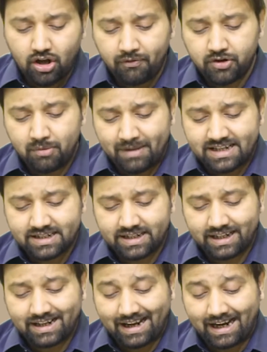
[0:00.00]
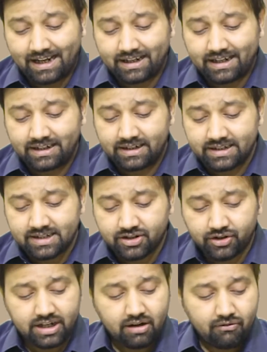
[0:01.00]
of domestic and
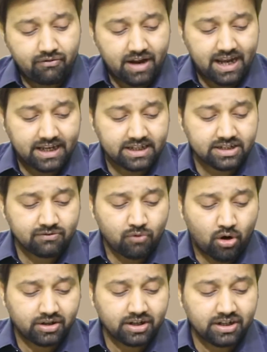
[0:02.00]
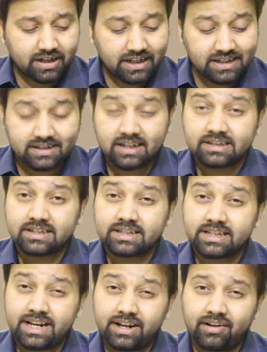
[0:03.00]
industrial waste water is a
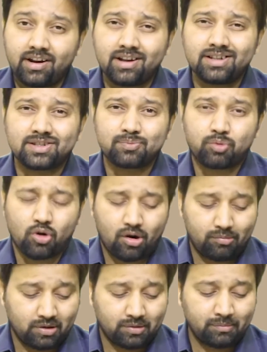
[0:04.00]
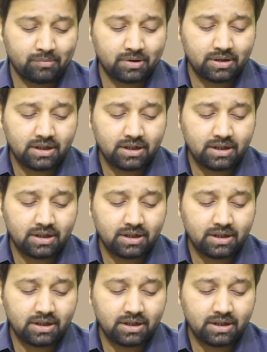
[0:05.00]
serious problem.